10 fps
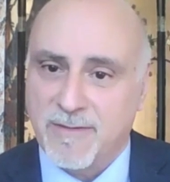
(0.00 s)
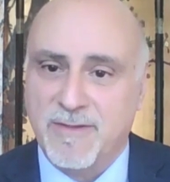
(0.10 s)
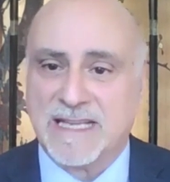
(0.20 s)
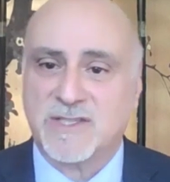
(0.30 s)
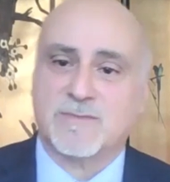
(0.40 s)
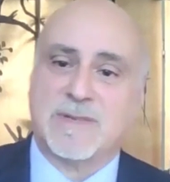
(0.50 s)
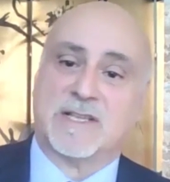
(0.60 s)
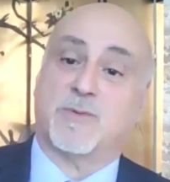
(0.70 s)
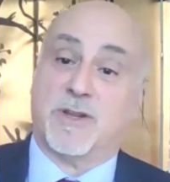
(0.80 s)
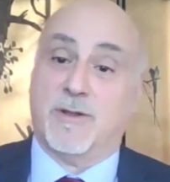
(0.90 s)
That's
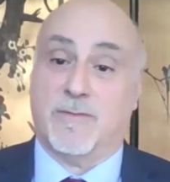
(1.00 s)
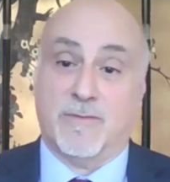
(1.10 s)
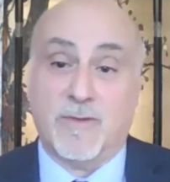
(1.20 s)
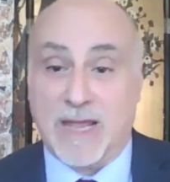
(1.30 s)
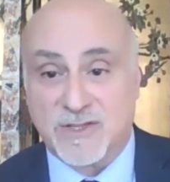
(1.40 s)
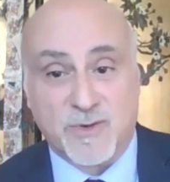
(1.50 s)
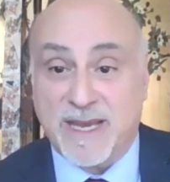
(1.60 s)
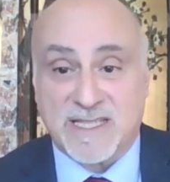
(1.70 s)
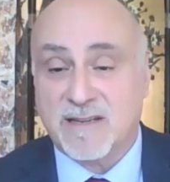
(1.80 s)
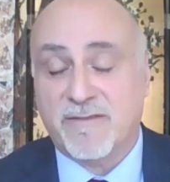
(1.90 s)
what
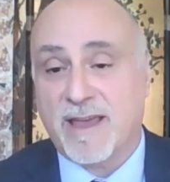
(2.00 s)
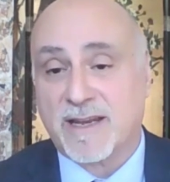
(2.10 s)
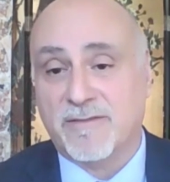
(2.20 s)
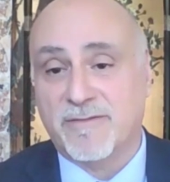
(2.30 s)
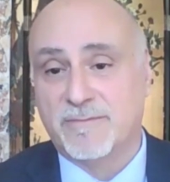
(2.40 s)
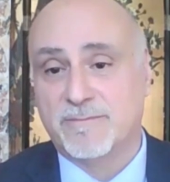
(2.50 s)
makes it effective.